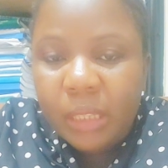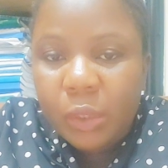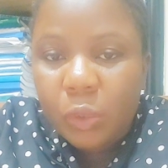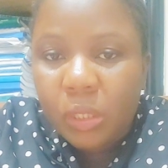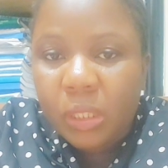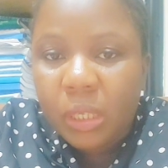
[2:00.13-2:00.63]
is
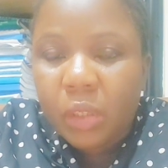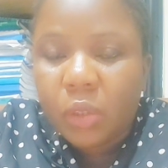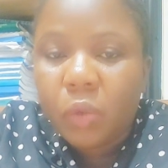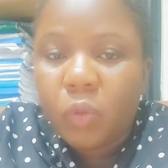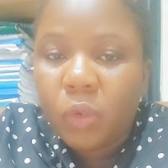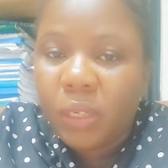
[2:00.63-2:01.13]
what
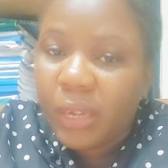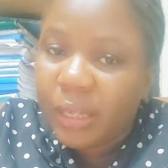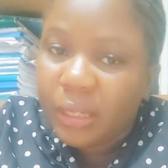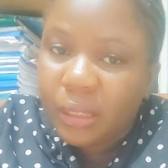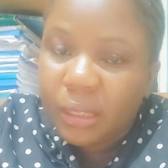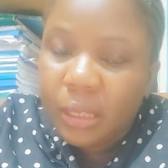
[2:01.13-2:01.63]
section
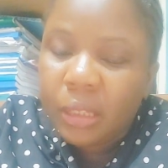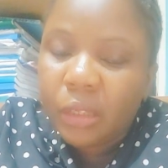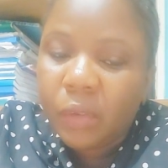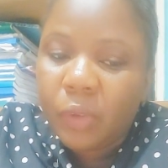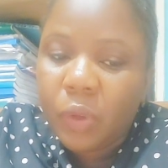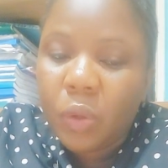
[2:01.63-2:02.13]
196
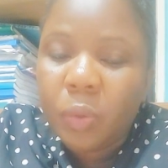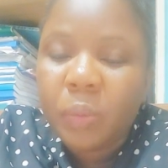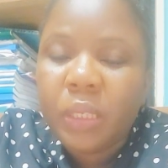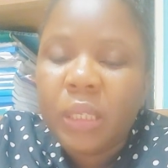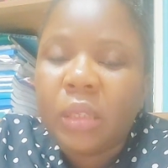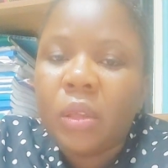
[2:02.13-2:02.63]
of the
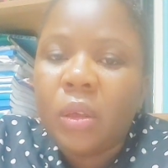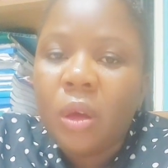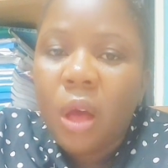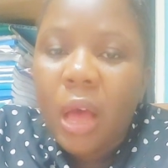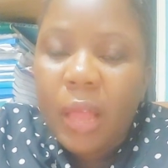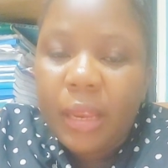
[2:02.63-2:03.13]
Companies
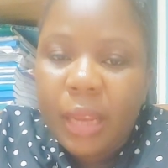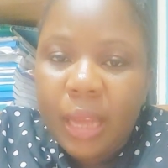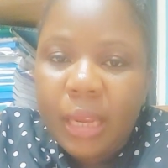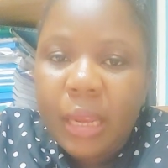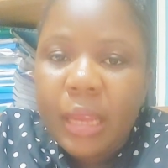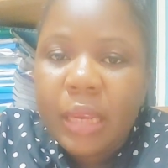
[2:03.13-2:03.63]
and
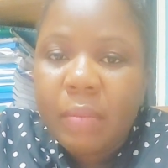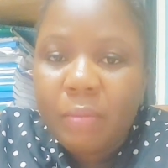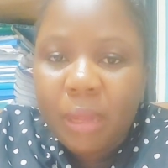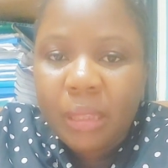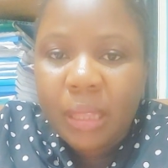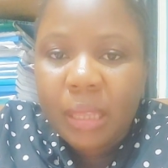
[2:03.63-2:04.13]
Allied
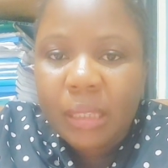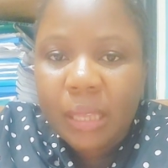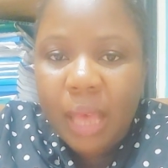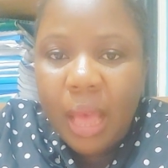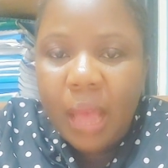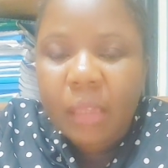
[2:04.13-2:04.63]

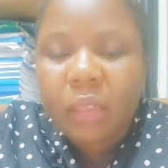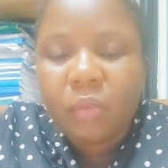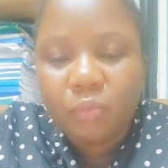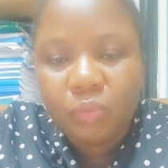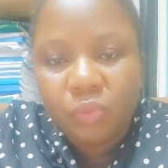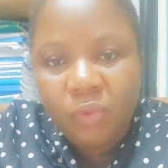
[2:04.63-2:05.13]
Matters Act
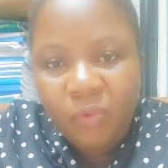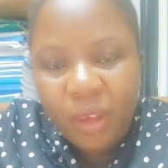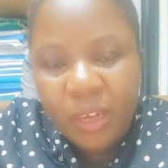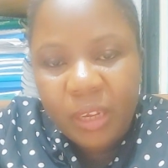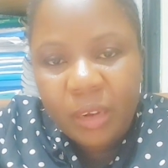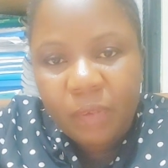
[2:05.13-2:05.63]

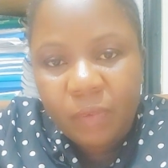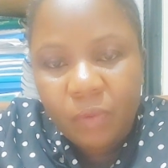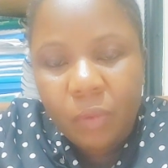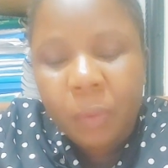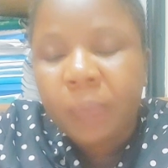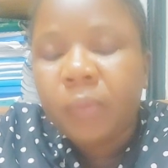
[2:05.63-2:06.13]
provided
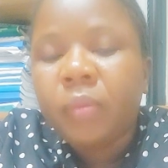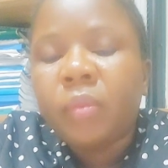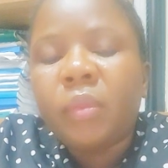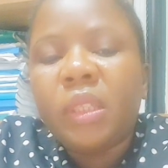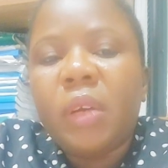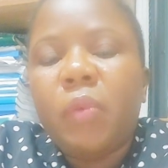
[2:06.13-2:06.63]
for.
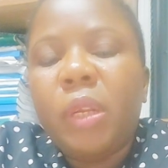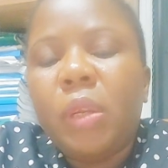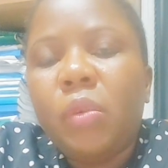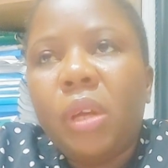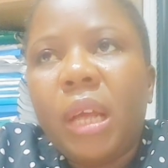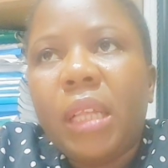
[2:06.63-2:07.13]
Now when you
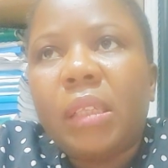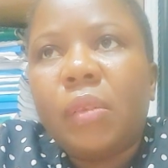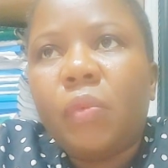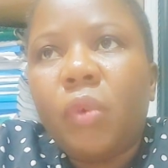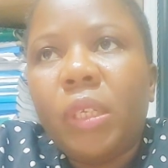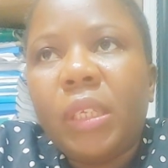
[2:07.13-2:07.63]
look
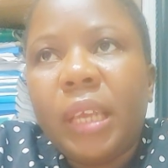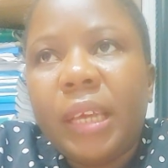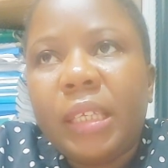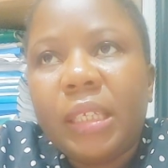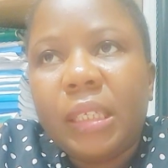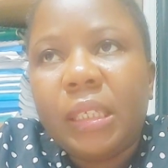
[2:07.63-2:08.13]
at
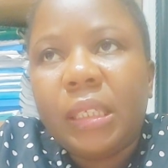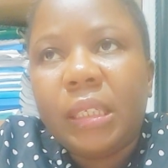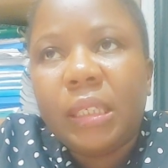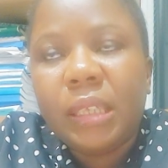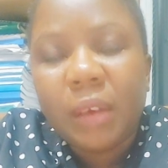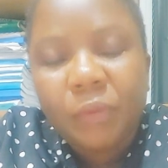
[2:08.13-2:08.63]

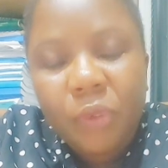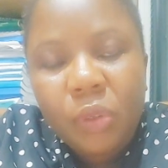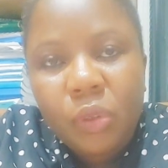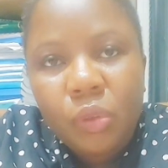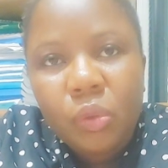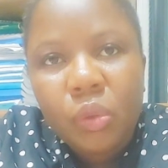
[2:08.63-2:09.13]

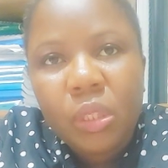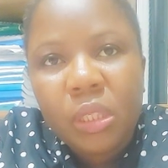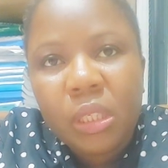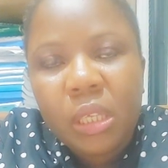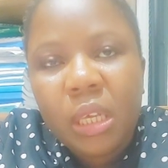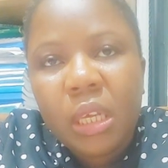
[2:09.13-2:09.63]
197, you
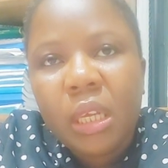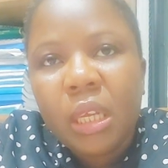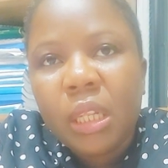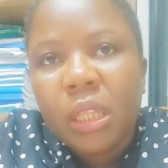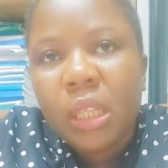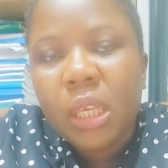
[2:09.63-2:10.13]
see
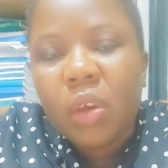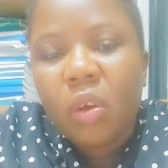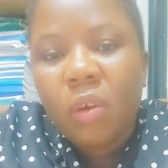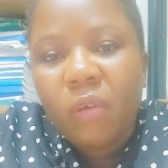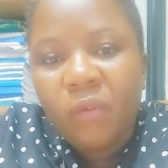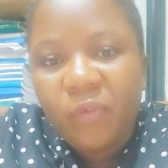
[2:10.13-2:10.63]
the
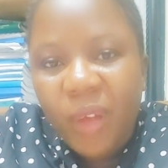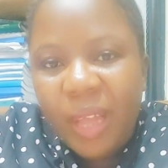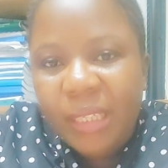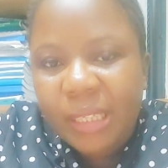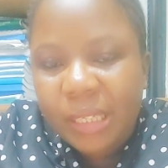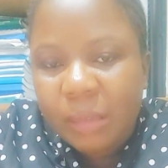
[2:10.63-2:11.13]

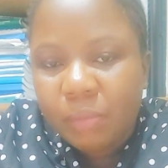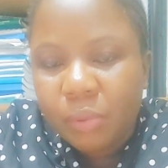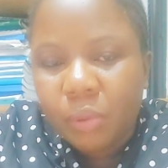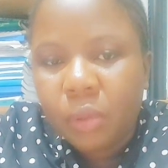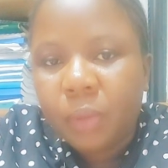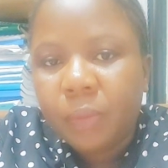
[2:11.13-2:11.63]

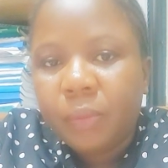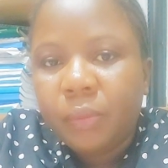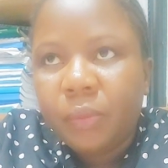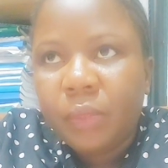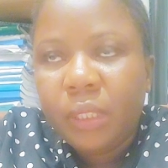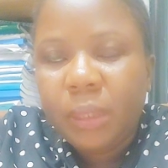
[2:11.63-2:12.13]
convertible
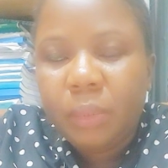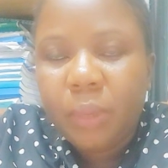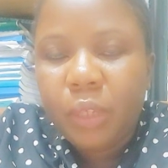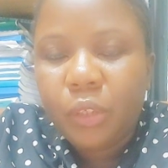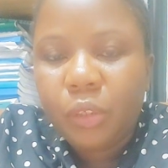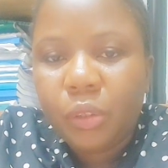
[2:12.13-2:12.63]

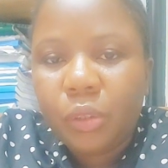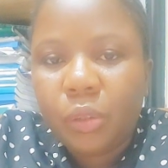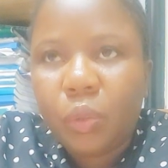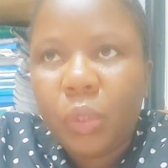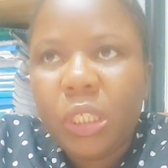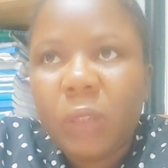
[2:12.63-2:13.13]

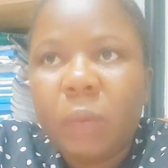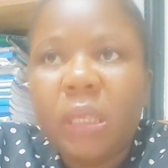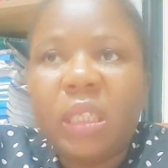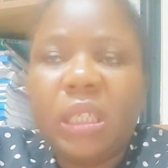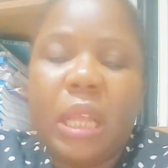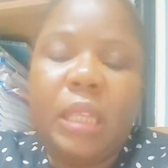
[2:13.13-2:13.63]
debentures, which
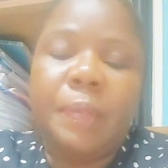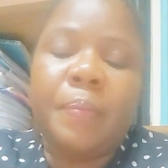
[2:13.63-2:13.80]
means that